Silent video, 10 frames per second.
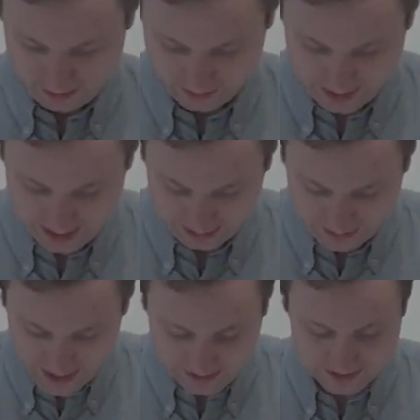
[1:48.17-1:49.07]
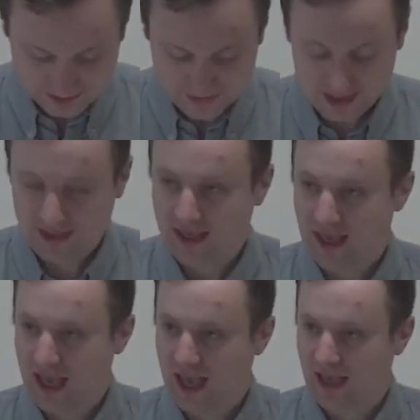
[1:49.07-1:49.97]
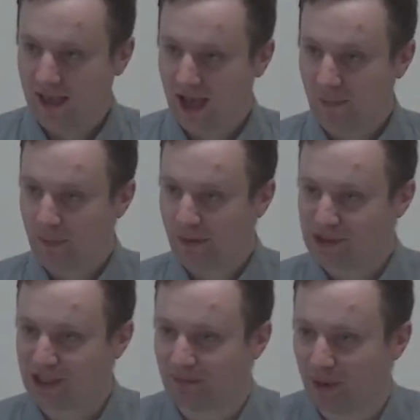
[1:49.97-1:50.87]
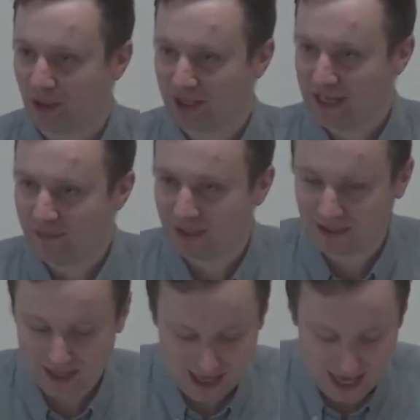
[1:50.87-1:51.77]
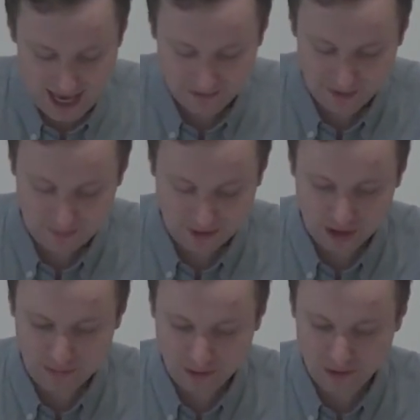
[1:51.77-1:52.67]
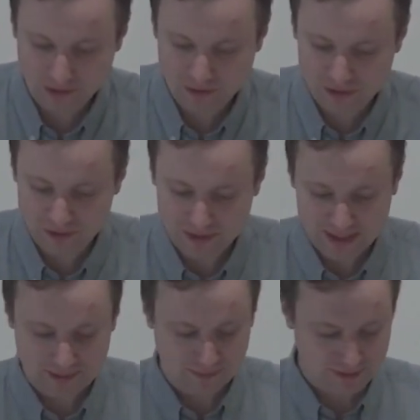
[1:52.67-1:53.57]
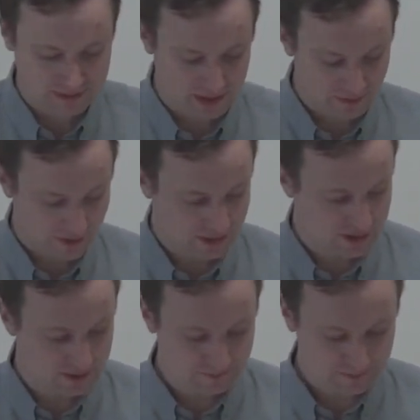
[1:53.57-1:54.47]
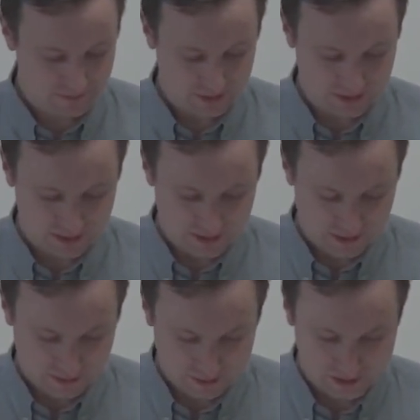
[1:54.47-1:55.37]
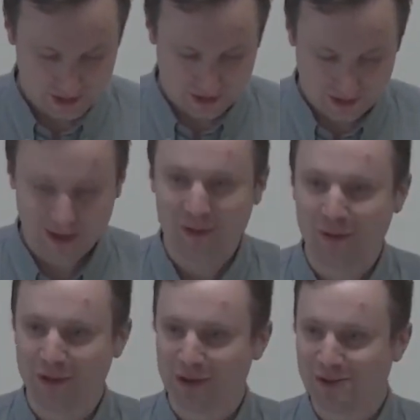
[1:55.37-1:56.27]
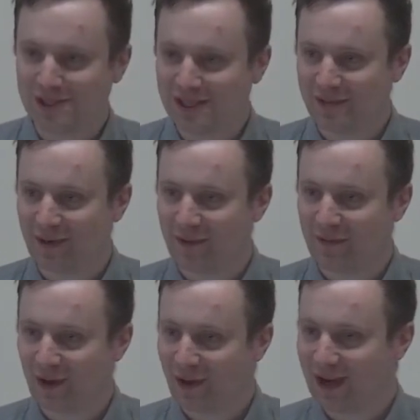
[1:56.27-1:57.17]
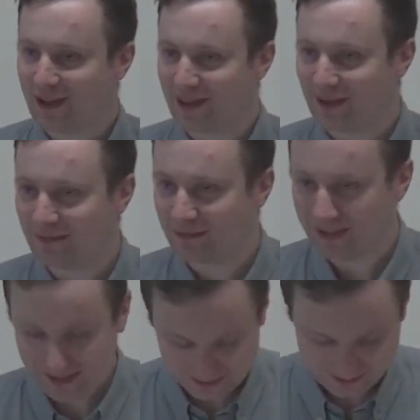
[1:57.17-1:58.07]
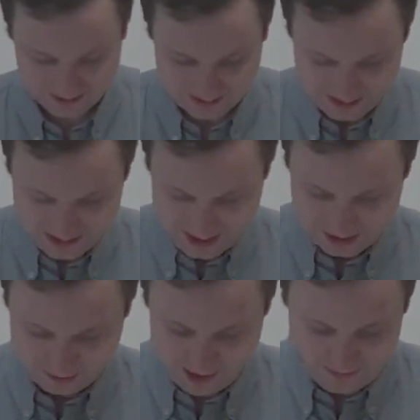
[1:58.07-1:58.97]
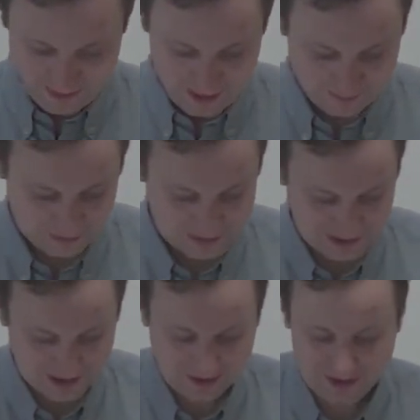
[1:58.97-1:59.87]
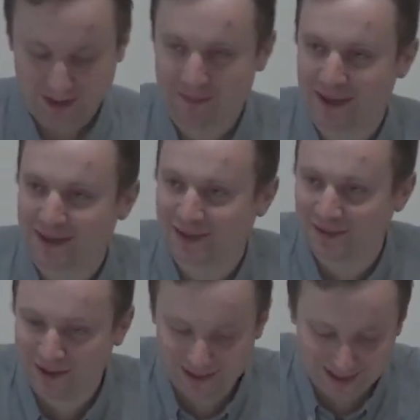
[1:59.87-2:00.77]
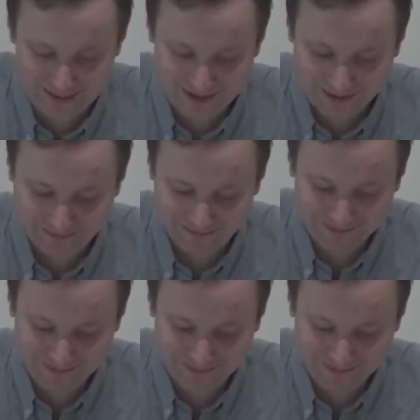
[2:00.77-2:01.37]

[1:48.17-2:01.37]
Okay, and next Sunday, uh, I'll be preaching morning and evening, and there'll be communion during the evening service. Those are all the notices. If I've forgotten anything, please uh, grab me afterwards and I'll, I'll make things right this evening.